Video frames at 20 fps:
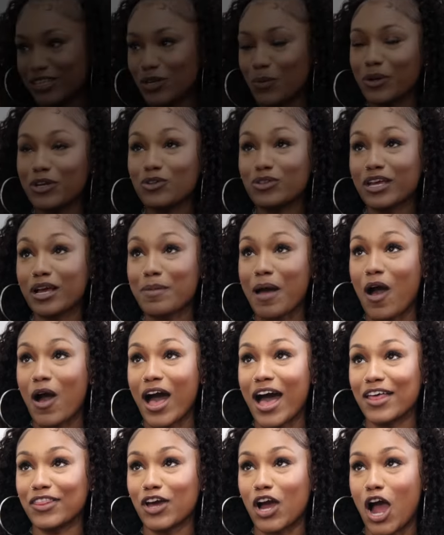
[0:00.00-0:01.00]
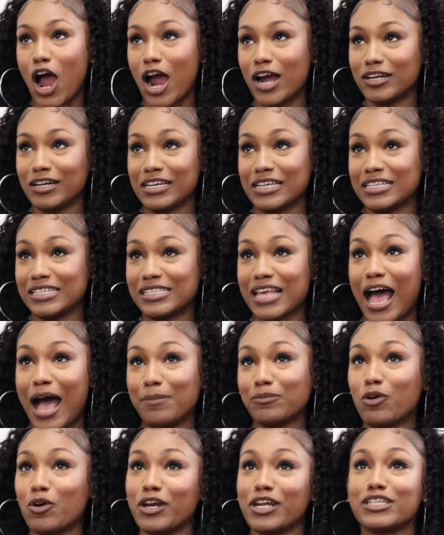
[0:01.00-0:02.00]
So what do you think about other artists?
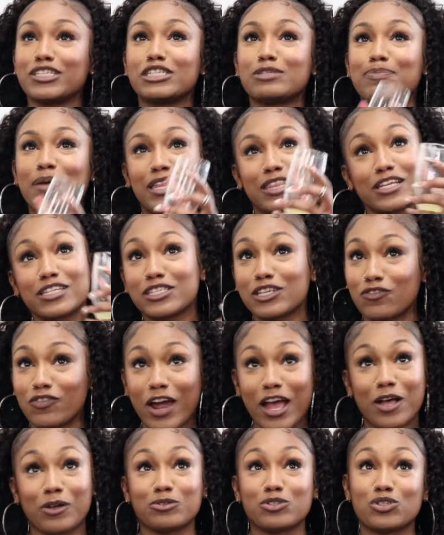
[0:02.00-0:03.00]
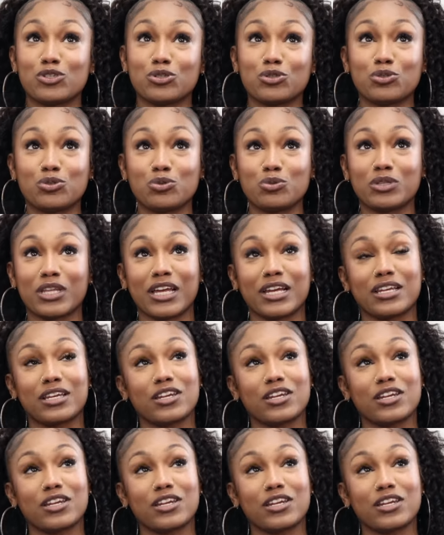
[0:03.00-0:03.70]
I'm going to spin this around to oh,